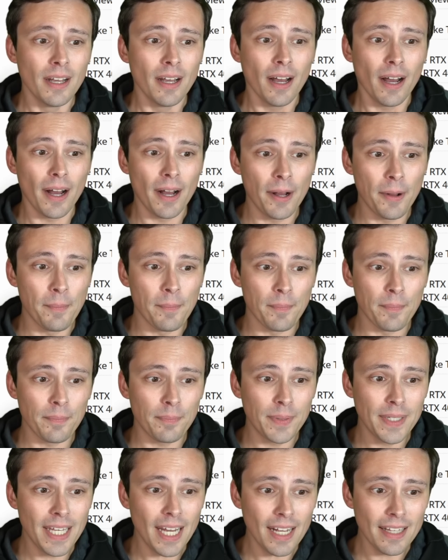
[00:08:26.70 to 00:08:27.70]
Um,
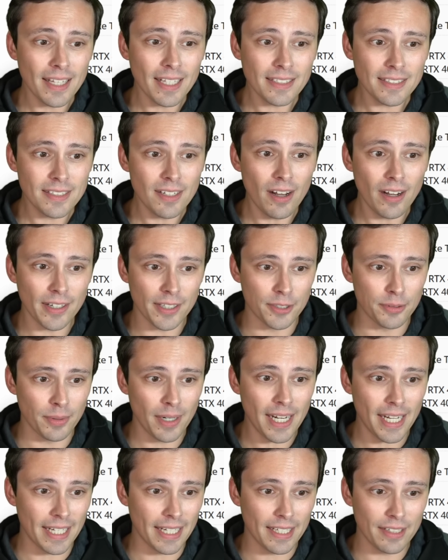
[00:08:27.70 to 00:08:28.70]
but yeah, that's not
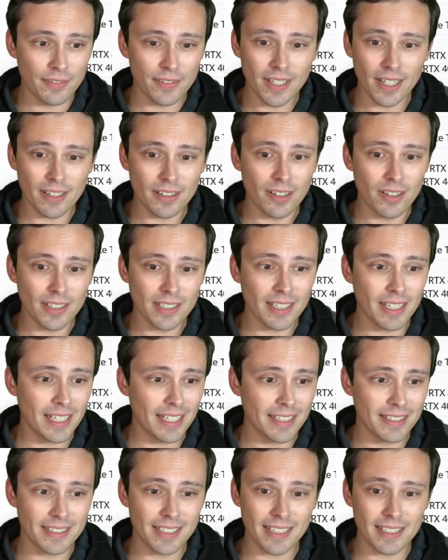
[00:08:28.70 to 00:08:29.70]
great. And if you got a card
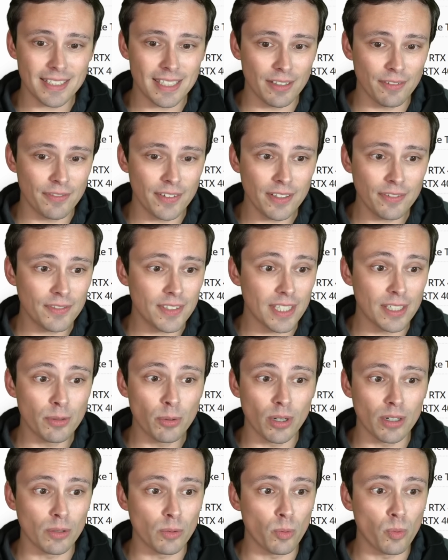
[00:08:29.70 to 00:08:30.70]
like a 1650, you
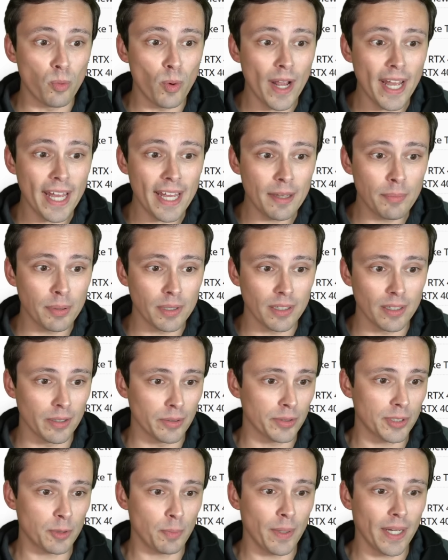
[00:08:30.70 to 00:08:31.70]
are way below
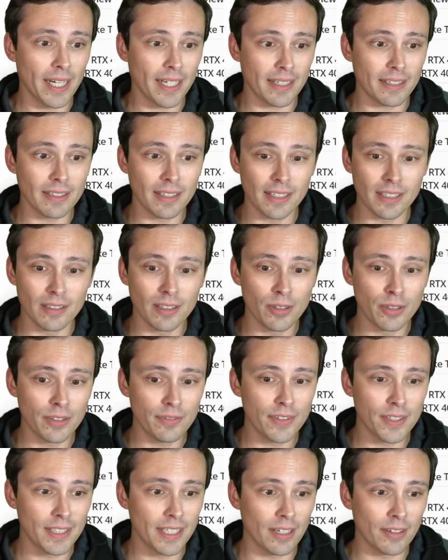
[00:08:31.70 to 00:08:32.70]
spec, let alone if
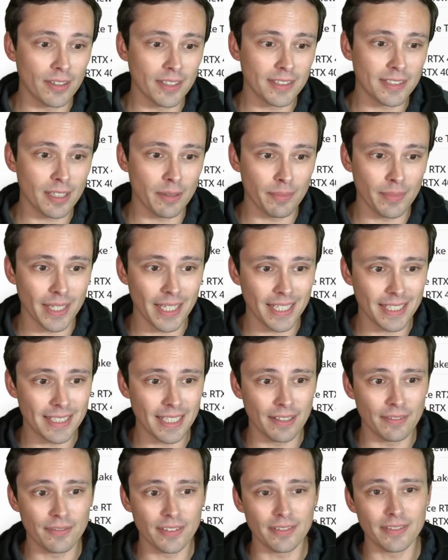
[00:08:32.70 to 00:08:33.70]
you're down on something like a
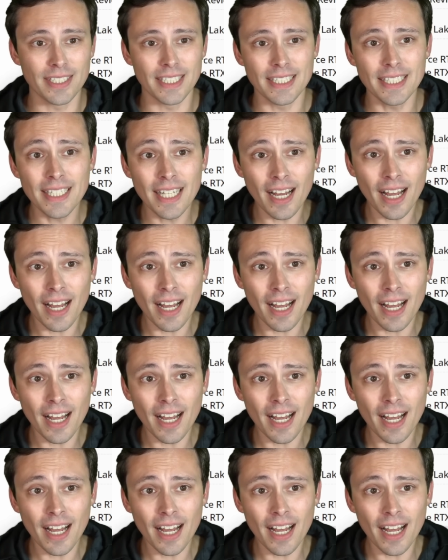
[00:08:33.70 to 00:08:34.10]
1050 Ti,